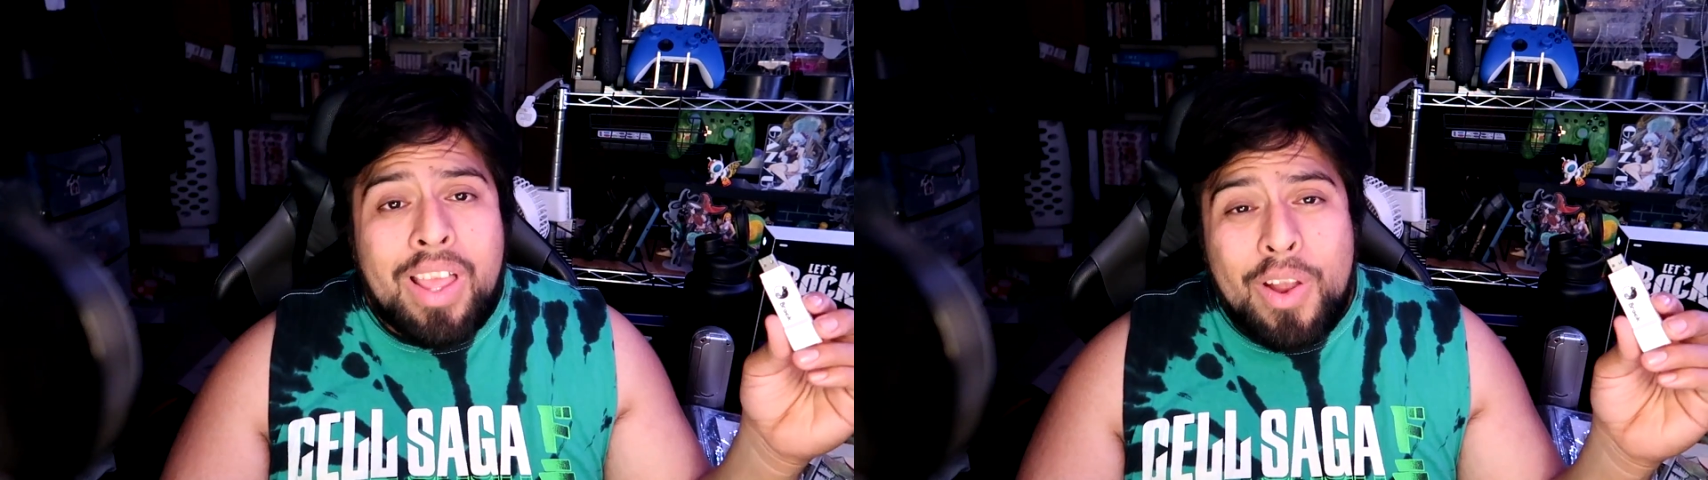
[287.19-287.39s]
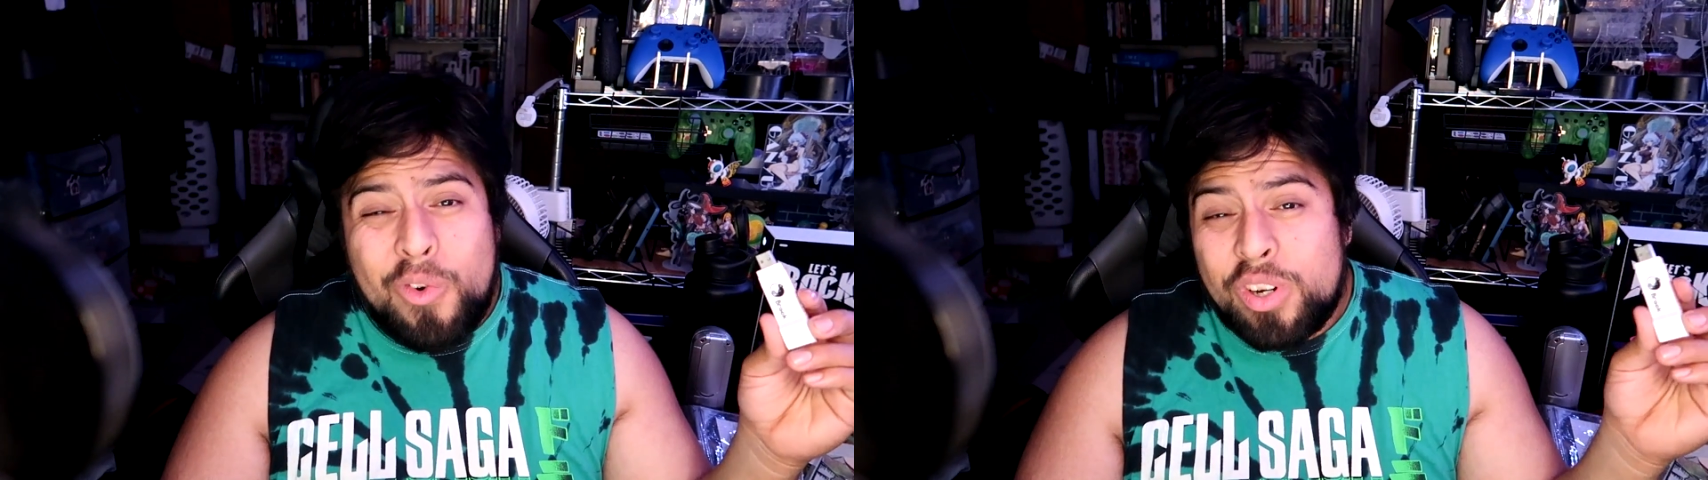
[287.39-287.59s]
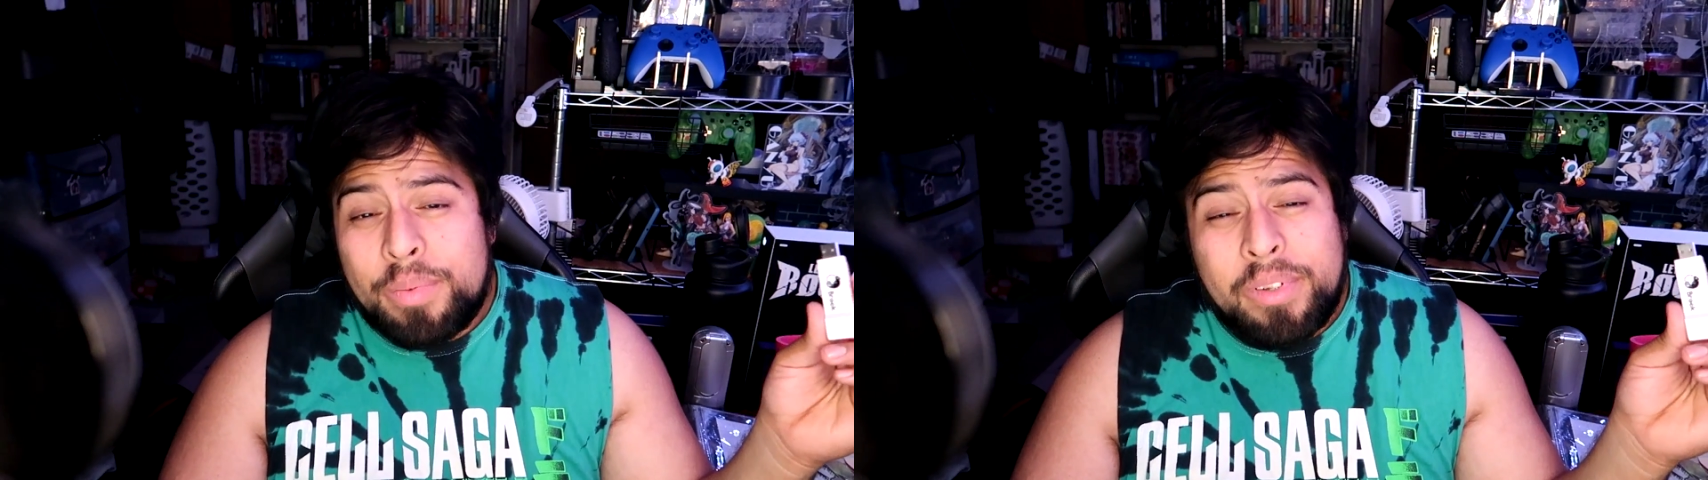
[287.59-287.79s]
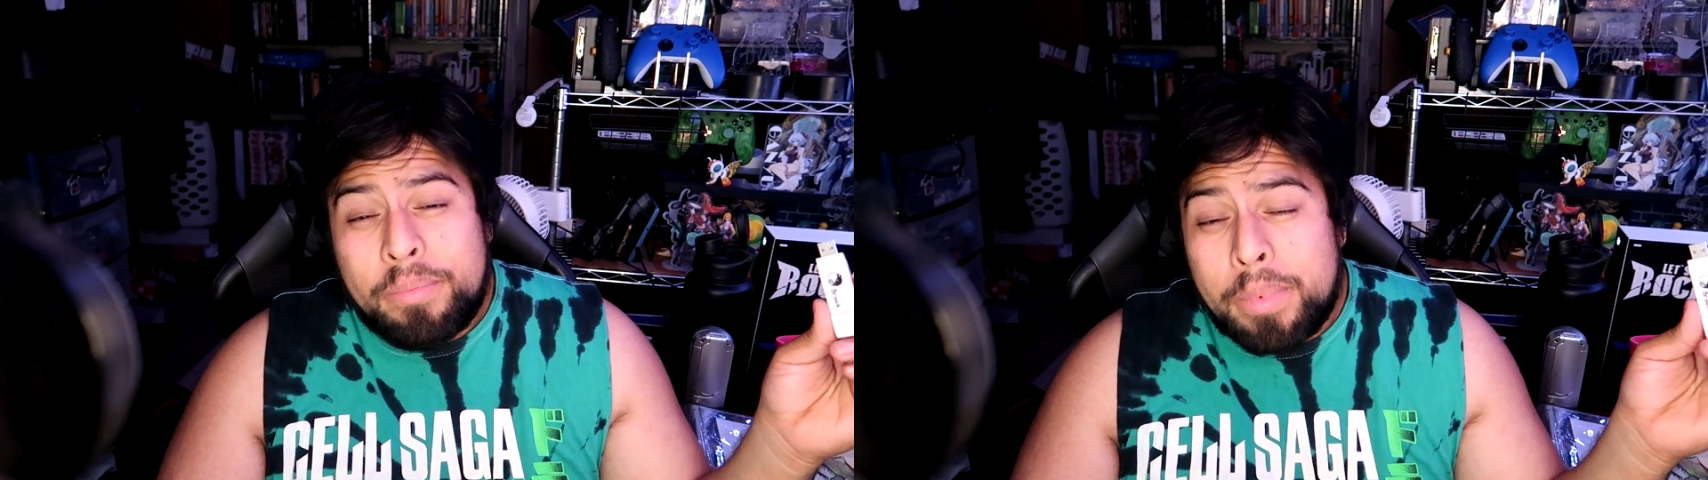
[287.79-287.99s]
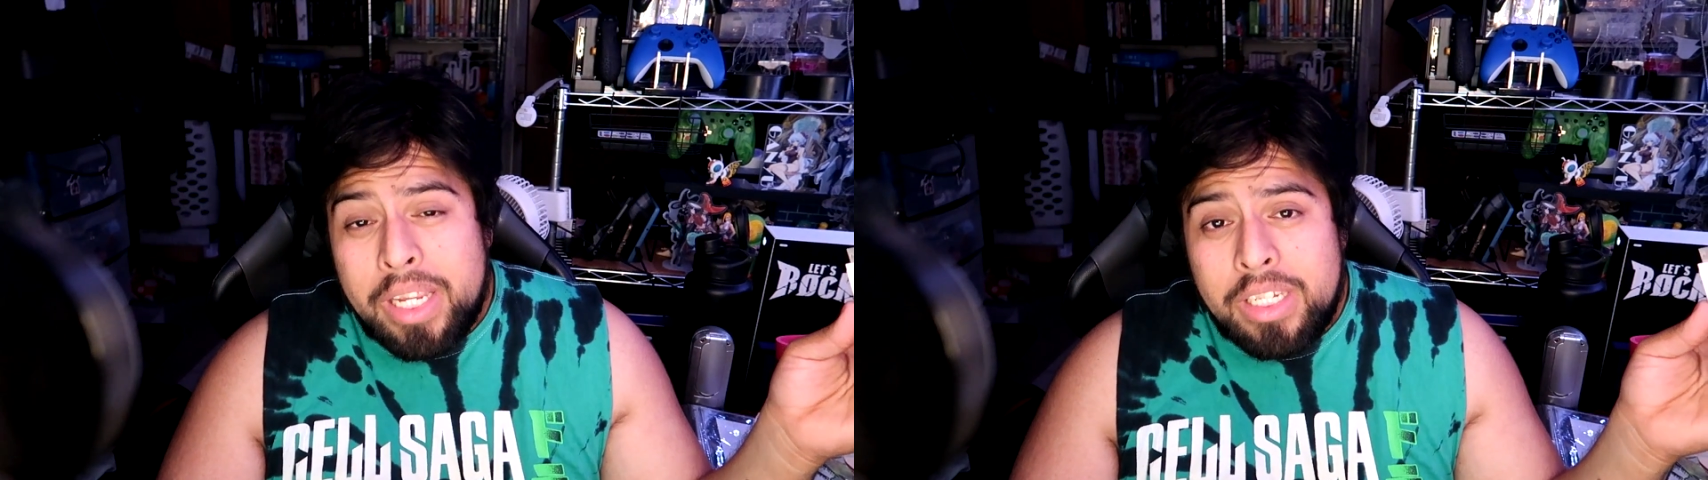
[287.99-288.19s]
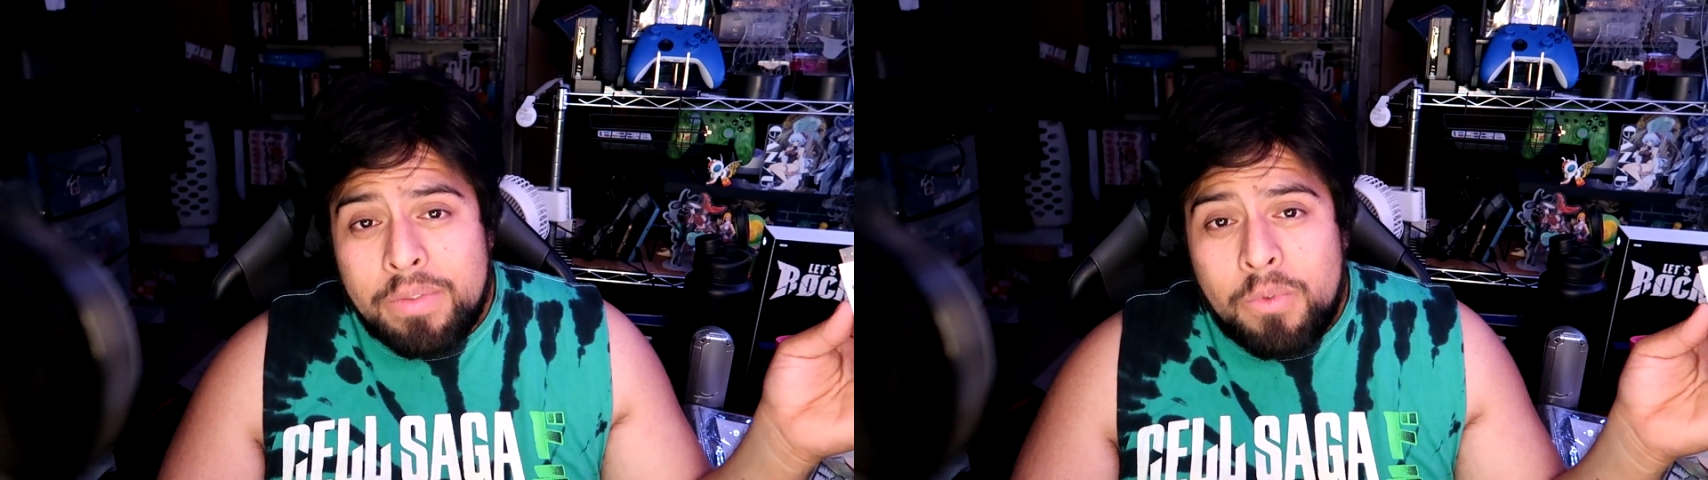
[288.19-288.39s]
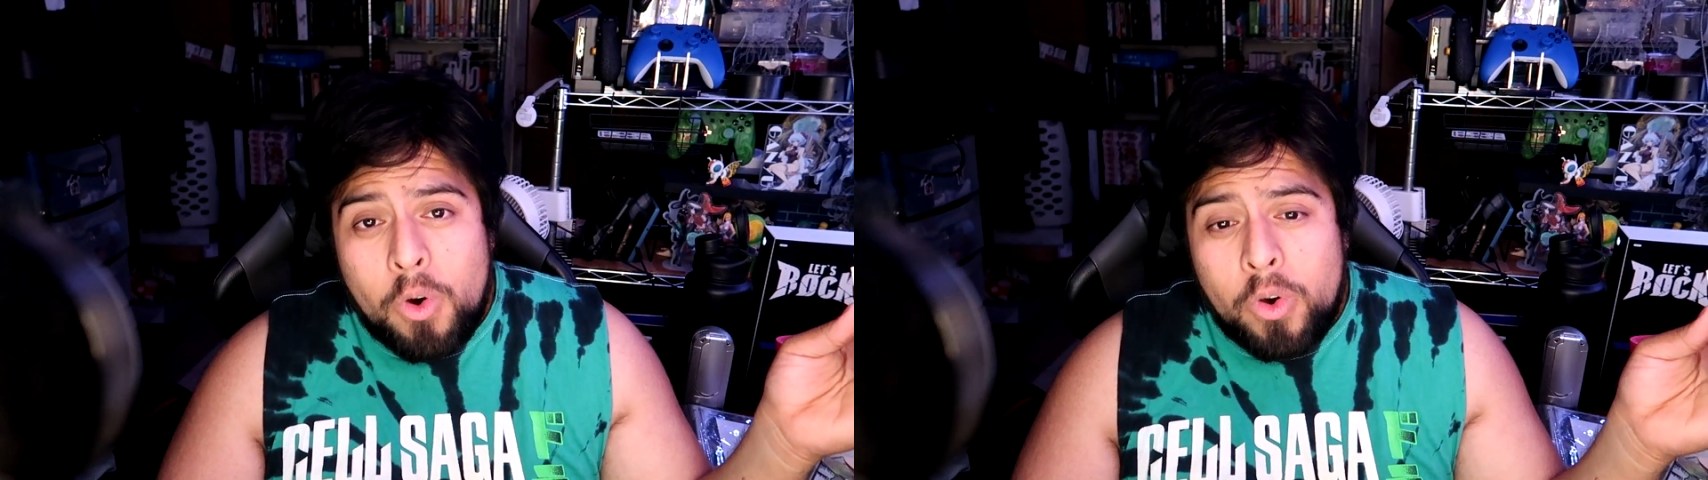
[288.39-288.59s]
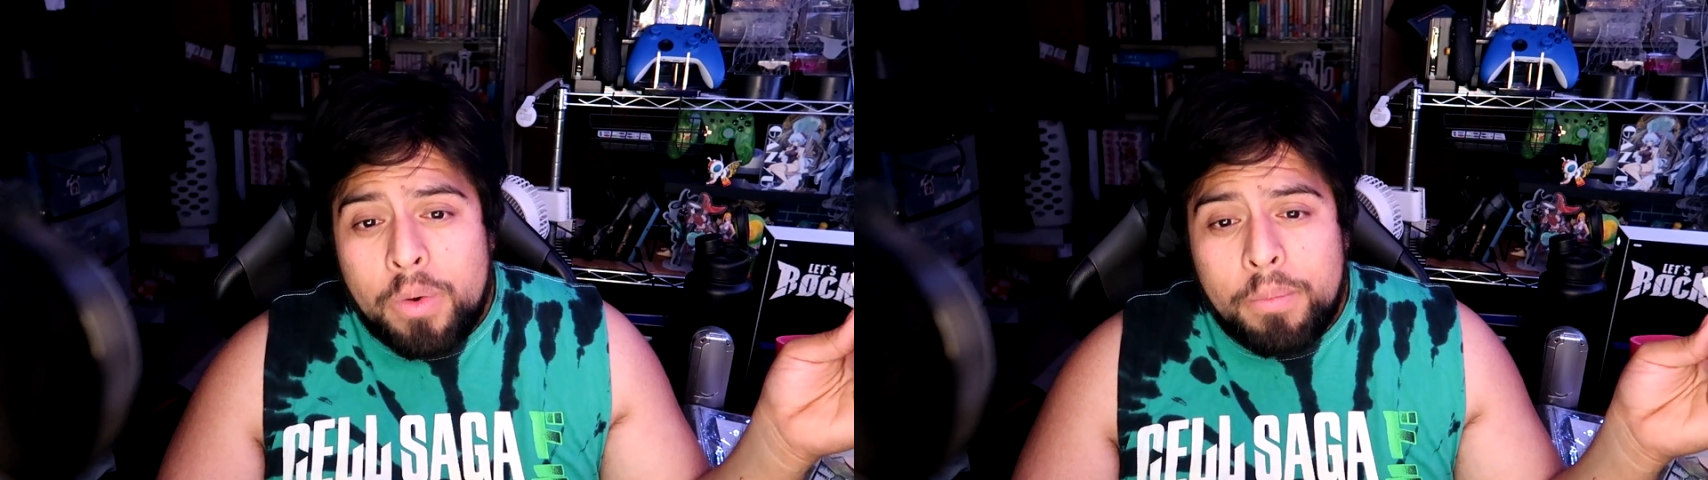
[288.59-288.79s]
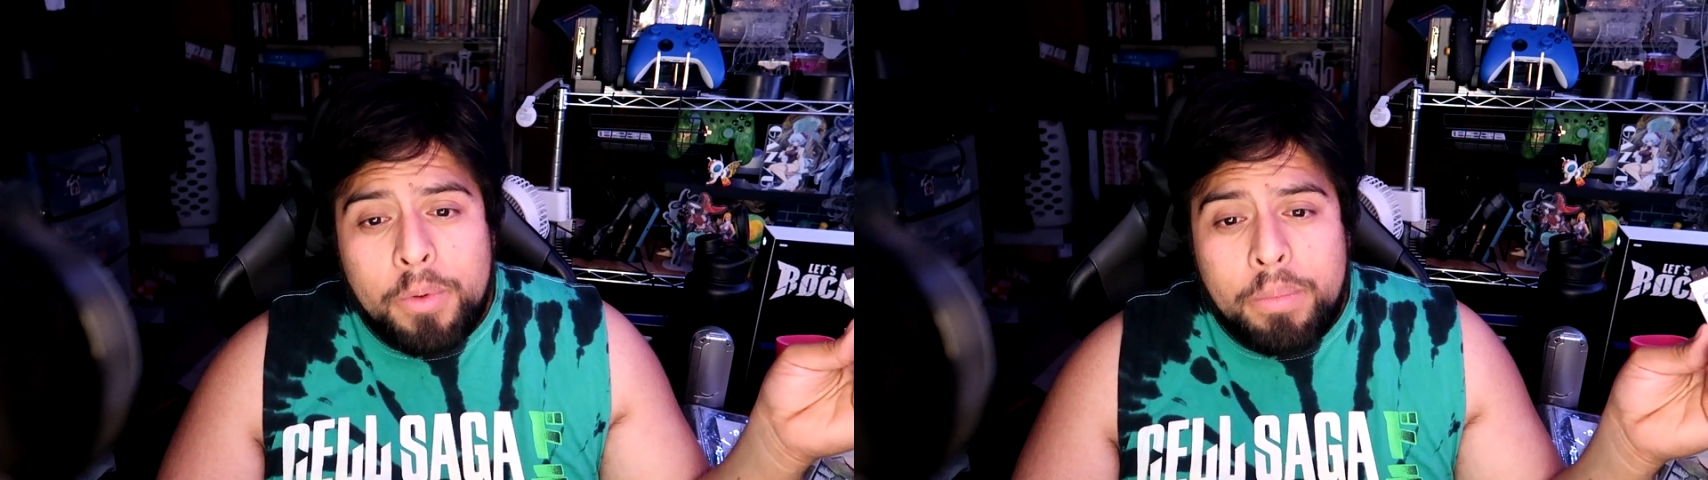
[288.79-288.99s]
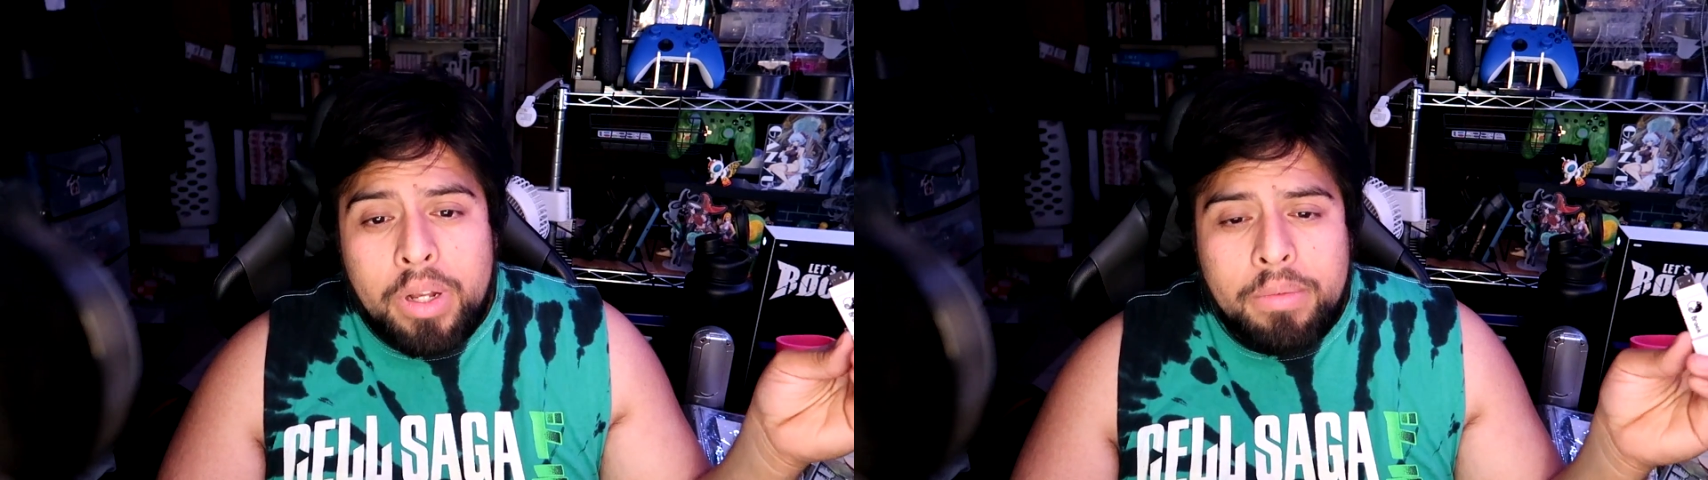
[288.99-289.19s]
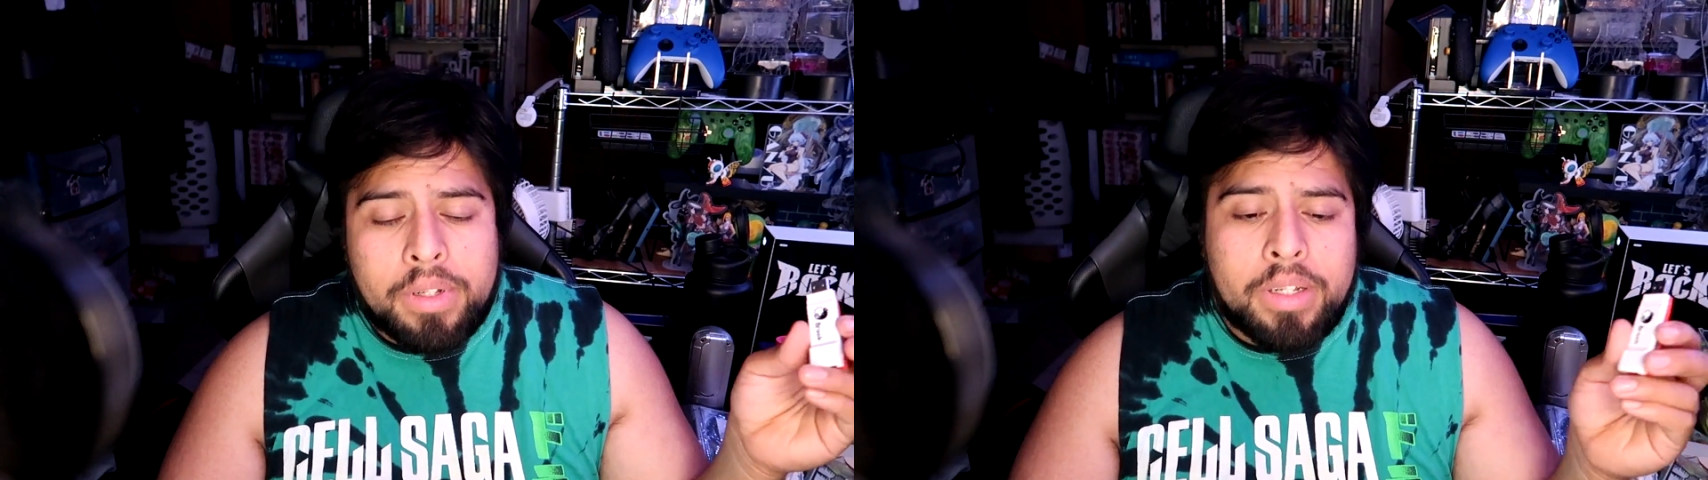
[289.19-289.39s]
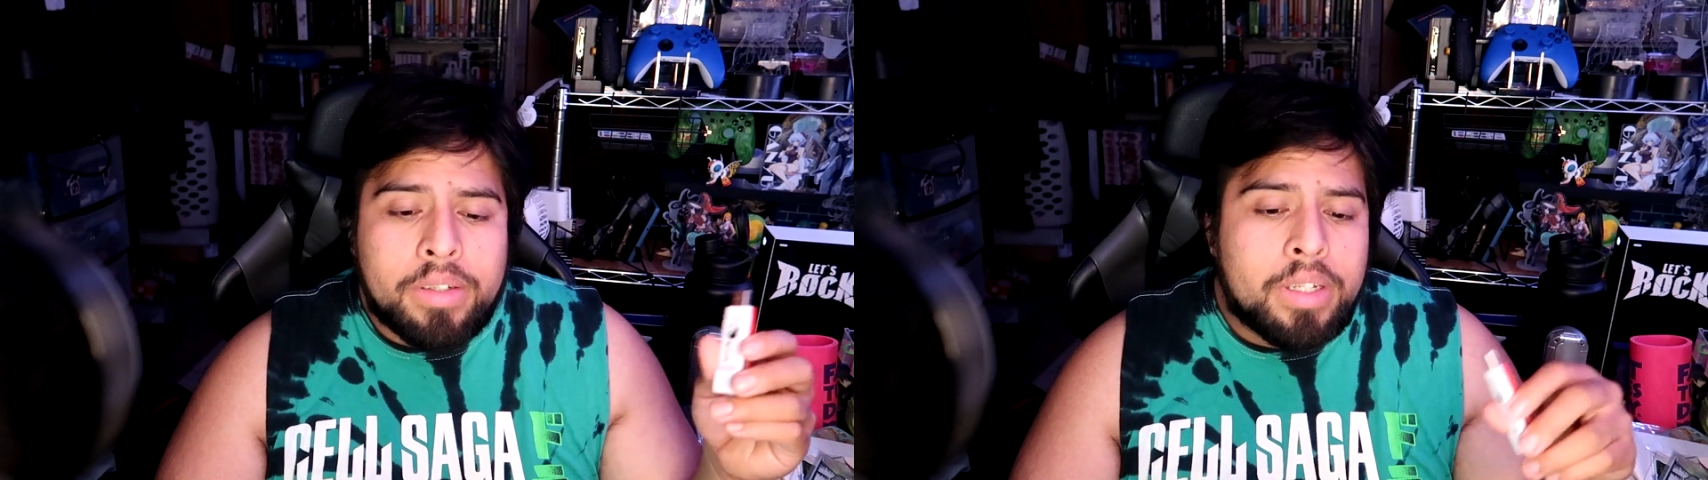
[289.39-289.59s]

It works for PlayStation 4, no problem.